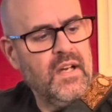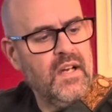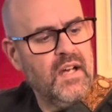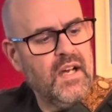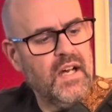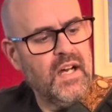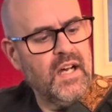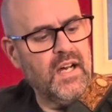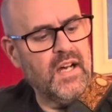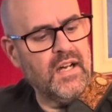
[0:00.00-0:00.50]

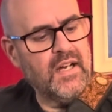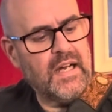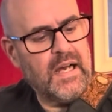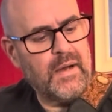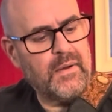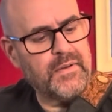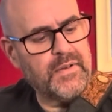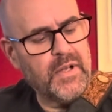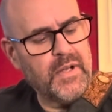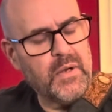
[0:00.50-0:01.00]

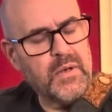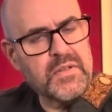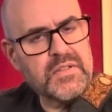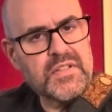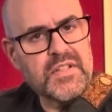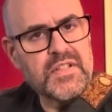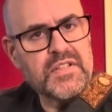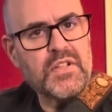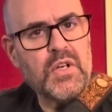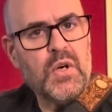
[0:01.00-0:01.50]
I've noticed
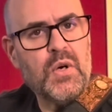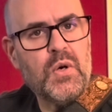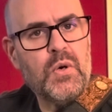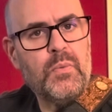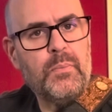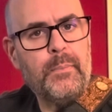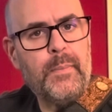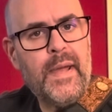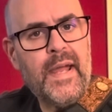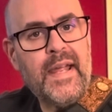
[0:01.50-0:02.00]
this. So
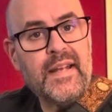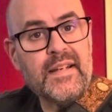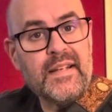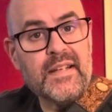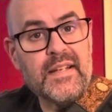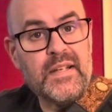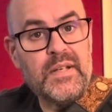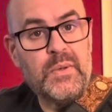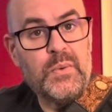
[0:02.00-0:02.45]
mainly